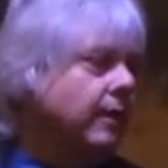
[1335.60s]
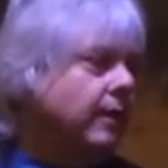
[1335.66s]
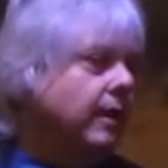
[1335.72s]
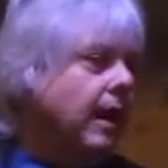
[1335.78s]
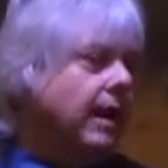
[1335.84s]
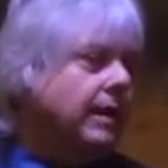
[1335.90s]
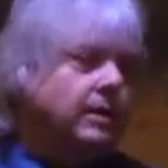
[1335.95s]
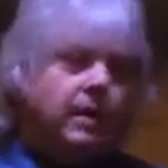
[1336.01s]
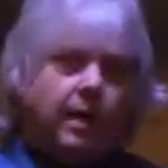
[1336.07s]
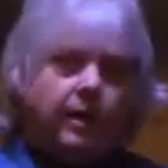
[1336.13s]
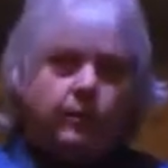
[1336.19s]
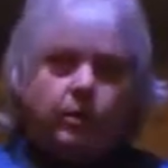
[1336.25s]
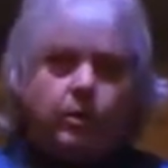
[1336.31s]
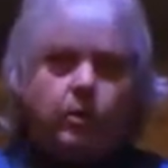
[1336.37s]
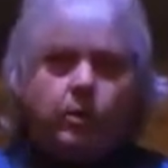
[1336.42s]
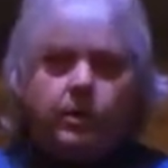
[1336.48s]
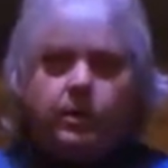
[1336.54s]
I
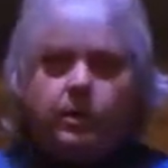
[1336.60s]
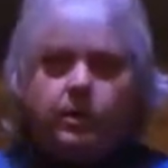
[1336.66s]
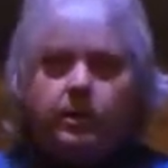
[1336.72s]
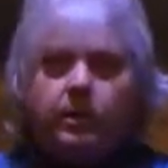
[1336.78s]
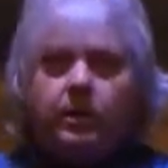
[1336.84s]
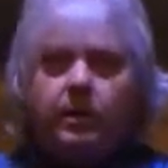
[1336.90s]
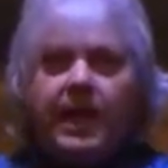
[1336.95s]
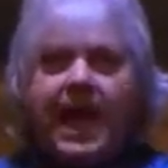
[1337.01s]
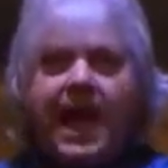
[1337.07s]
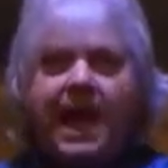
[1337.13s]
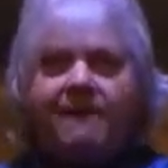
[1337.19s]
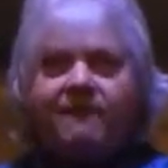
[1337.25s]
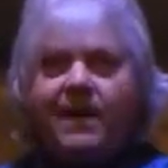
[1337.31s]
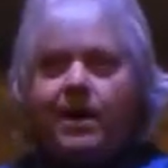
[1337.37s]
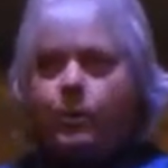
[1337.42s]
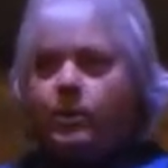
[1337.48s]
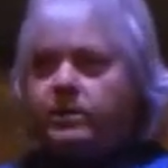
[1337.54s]
recorded a little
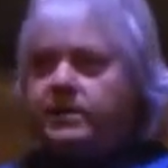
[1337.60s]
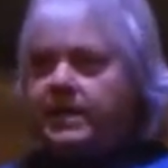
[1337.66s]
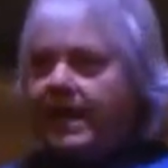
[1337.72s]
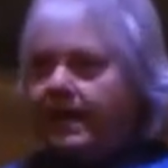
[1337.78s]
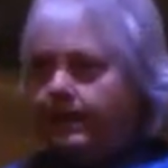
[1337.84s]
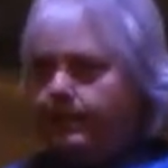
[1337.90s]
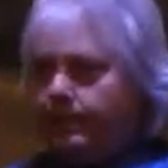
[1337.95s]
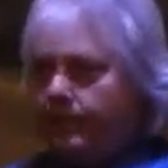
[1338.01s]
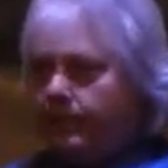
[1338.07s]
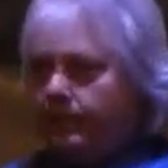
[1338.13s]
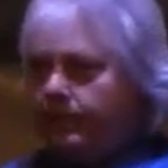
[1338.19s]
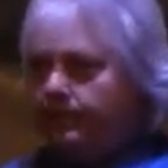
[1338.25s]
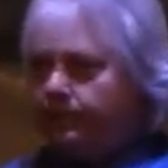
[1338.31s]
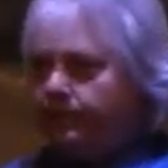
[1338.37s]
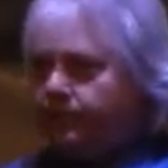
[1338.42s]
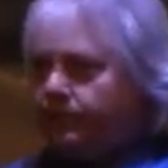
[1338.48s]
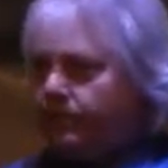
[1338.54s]
half-hour tape.
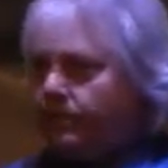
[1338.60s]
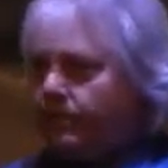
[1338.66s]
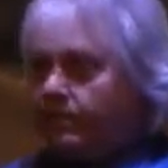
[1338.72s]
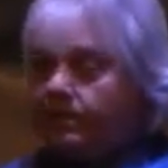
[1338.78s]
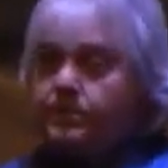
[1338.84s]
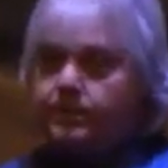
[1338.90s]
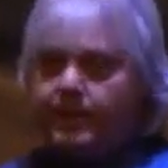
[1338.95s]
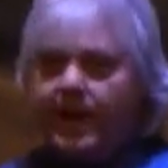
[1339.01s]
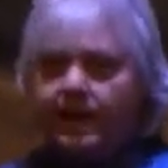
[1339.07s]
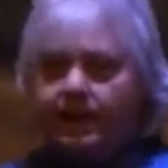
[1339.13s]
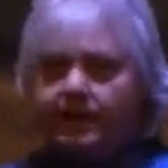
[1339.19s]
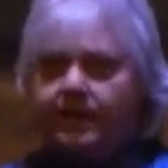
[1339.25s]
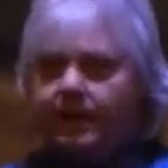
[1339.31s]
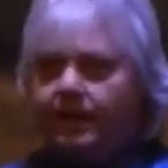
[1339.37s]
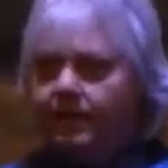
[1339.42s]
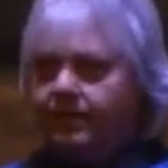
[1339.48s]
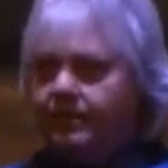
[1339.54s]
It's
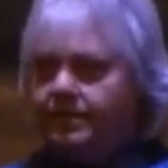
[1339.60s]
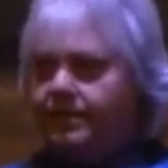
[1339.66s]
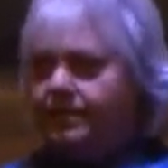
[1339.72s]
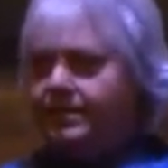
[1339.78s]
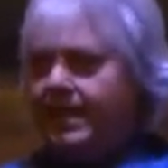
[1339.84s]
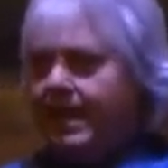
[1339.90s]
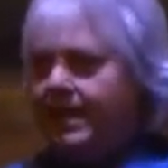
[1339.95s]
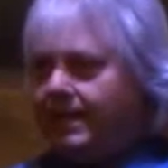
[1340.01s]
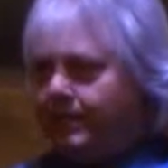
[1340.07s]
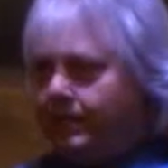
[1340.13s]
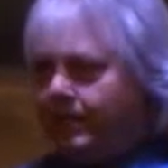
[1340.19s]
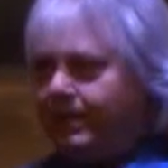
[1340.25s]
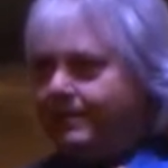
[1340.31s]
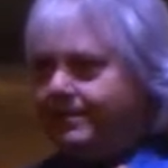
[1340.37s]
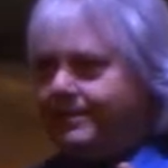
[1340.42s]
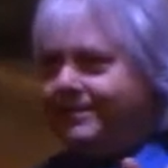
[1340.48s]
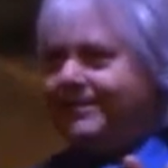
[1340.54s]
back, you know, it's dating
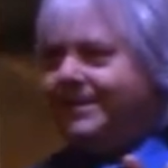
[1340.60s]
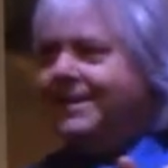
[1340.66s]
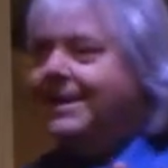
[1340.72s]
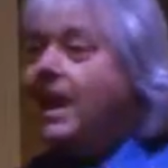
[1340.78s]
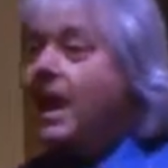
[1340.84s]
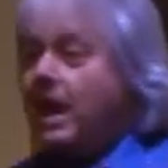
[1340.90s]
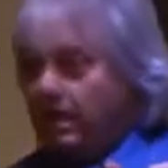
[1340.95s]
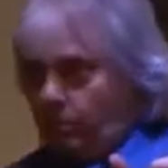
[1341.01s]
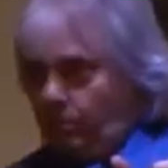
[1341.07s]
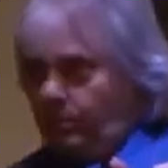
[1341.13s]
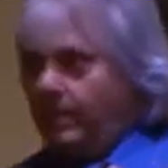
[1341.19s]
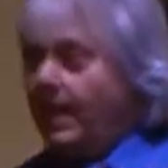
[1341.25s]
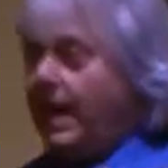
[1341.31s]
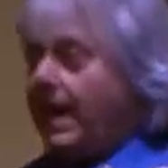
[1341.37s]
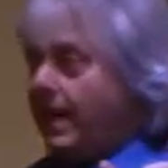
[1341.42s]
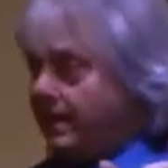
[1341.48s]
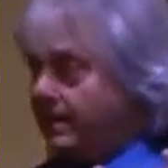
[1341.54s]
me. When
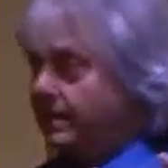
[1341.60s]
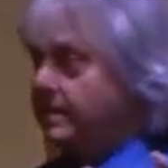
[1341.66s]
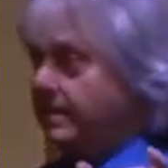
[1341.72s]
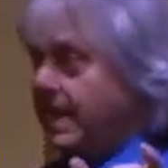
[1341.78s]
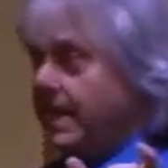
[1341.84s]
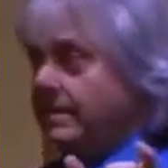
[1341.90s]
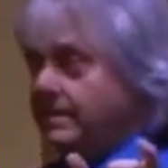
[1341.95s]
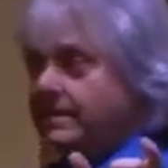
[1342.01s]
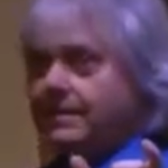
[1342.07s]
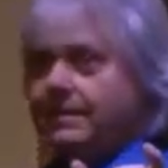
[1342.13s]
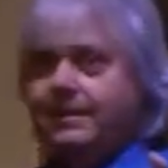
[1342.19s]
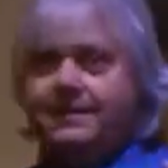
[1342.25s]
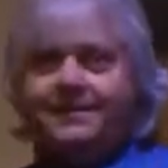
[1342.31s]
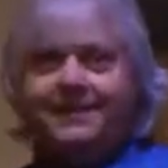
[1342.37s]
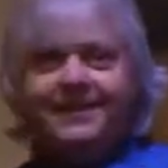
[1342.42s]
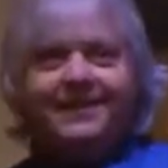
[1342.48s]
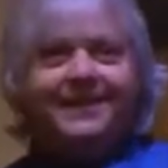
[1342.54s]
they had cassettes.
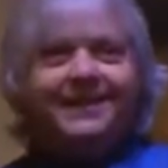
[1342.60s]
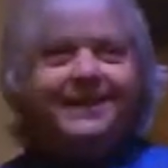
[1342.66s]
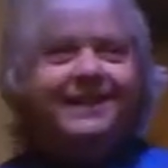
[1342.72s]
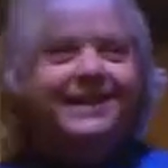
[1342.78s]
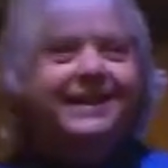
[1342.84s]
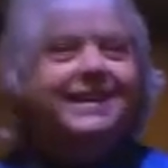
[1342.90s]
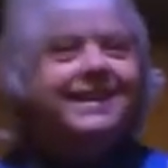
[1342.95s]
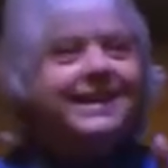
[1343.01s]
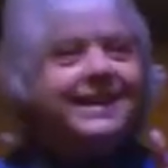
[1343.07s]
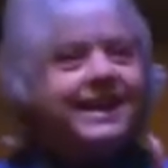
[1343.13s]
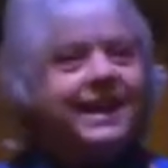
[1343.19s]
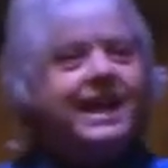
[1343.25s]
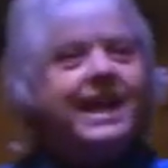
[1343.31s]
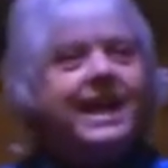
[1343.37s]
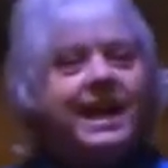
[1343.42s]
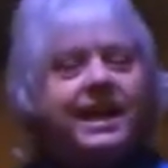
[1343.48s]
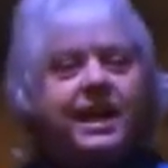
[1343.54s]

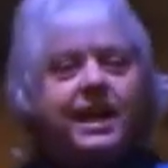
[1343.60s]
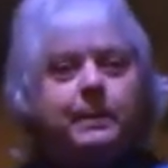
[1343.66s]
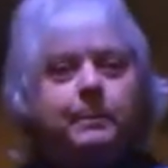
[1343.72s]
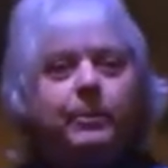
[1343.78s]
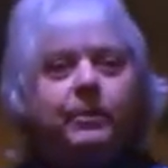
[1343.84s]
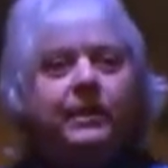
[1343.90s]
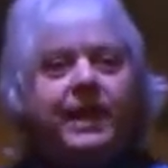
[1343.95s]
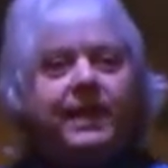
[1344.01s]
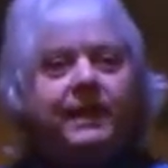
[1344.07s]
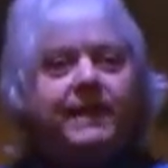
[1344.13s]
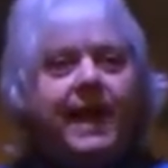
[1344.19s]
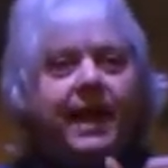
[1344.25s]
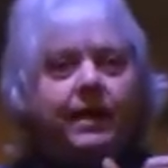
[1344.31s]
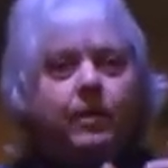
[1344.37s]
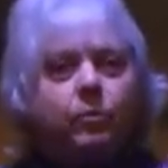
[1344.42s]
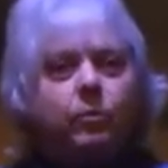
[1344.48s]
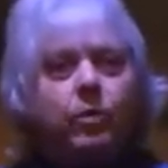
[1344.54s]
And I'd play
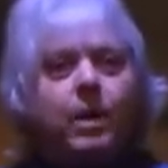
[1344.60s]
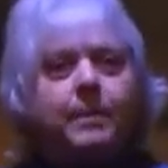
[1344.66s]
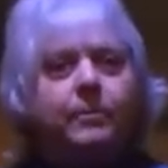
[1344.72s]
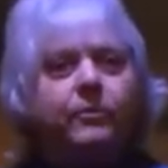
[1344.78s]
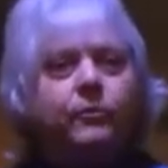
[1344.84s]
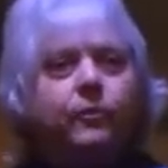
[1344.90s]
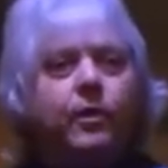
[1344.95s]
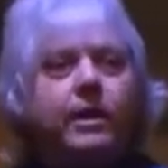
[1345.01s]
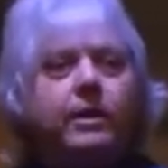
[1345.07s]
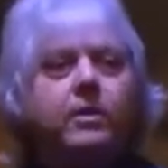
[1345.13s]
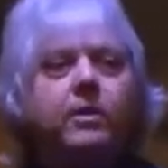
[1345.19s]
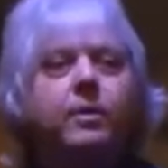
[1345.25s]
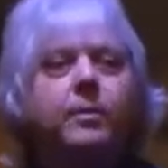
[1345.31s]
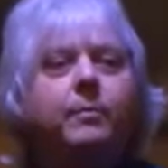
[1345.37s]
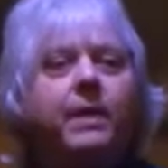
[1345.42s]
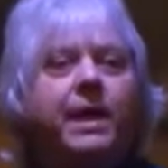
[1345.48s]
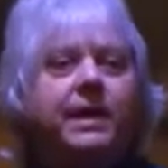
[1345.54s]
that right before I
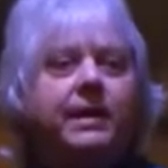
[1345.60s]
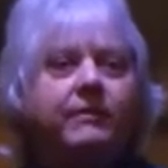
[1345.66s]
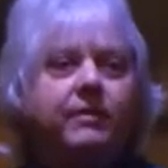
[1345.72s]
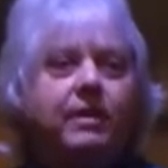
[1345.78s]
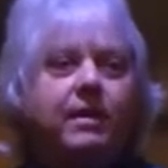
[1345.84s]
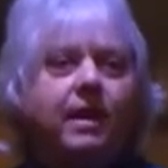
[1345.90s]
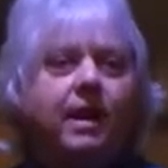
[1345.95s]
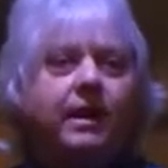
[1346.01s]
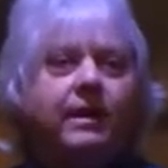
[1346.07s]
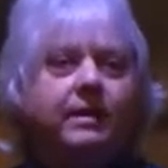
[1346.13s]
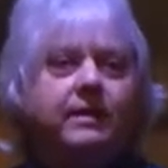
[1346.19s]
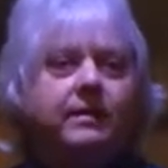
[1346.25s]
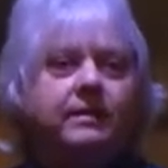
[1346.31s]
go to bed every night.